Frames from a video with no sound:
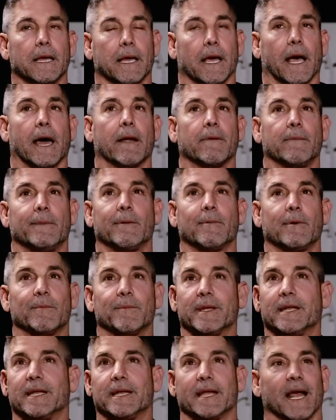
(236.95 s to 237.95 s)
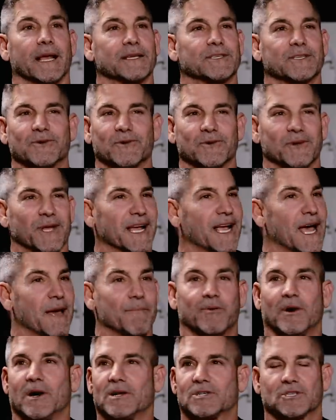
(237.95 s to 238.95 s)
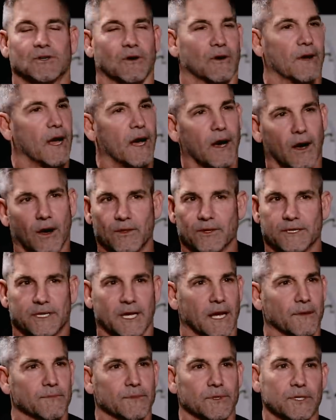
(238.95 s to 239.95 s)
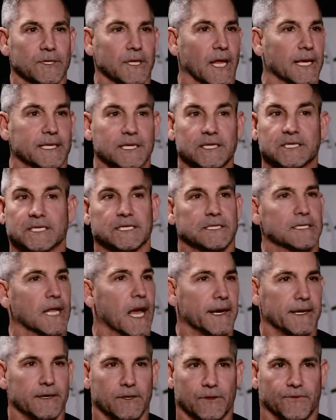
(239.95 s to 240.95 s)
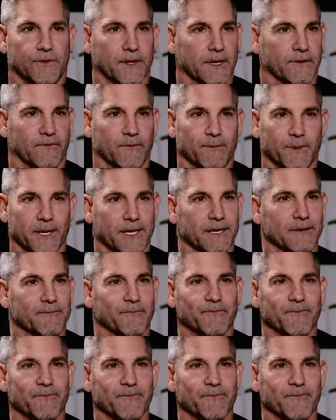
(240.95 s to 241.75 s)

I, remember being in high school and I got punched on all the time, dude. Like this is not a new thing for me.